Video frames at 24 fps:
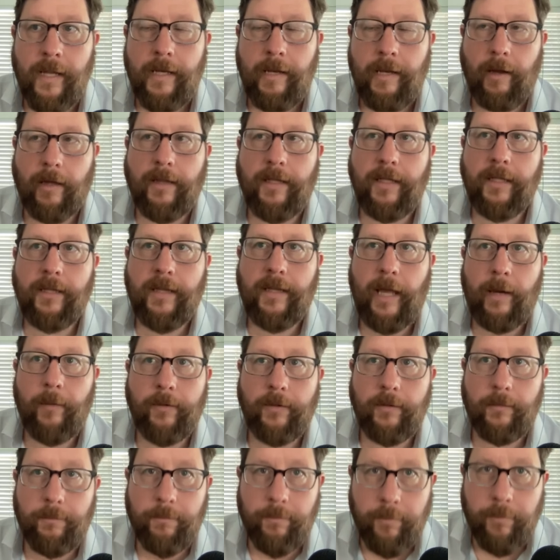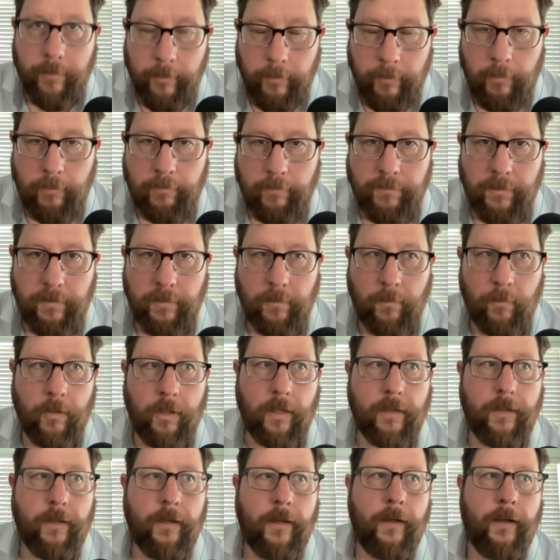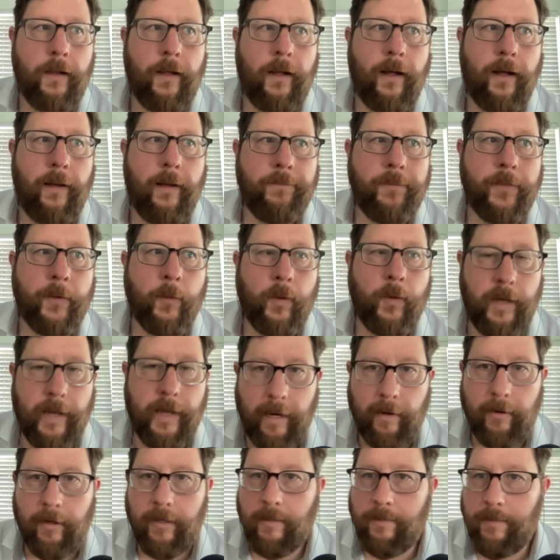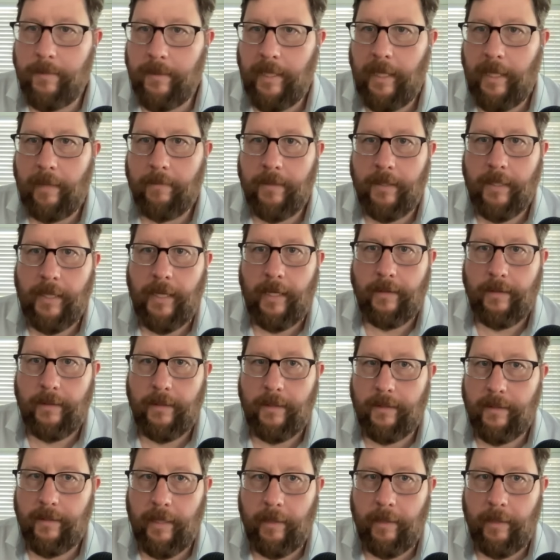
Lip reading: Now, I think that was improved somewhat when Harris became the candidate.